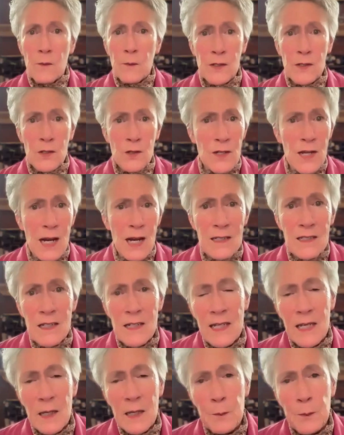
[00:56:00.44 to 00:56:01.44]
But you're not going
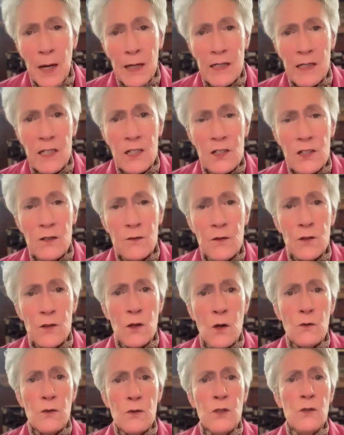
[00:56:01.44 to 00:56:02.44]
to get punished if you
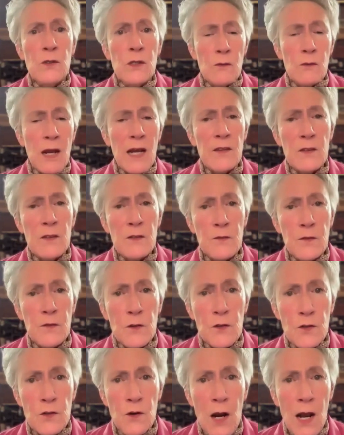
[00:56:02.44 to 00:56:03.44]
don't do it right the
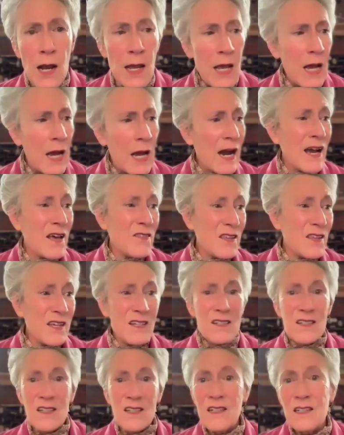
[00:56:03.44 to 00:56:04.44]
first try. I think
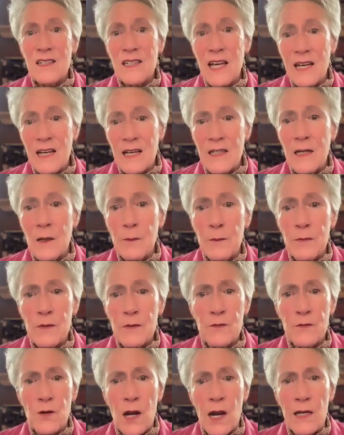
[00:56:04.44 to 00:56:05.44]
it's going to take a number
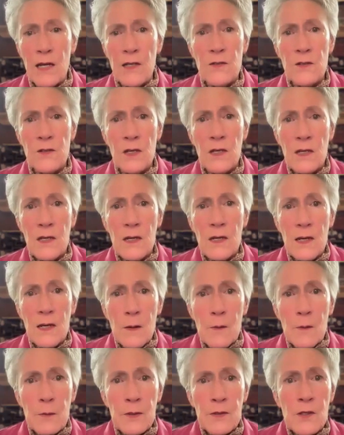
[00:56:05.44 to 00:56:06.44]
of tries,
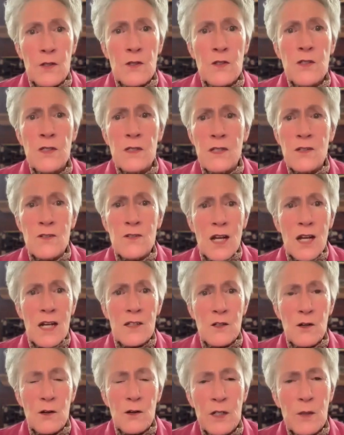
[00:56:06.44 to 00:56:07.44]
but there's
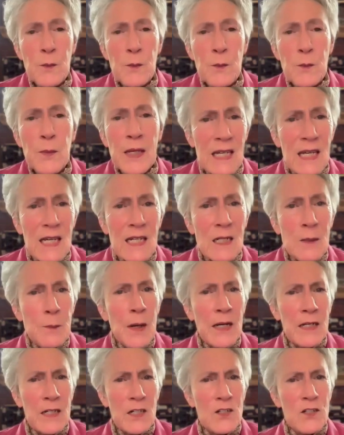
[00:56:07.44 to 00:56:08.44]
not going to be any
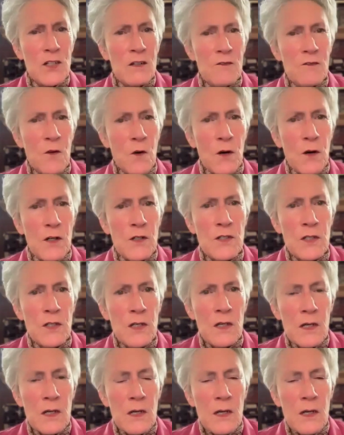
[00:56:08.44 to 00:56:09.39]
punishing force.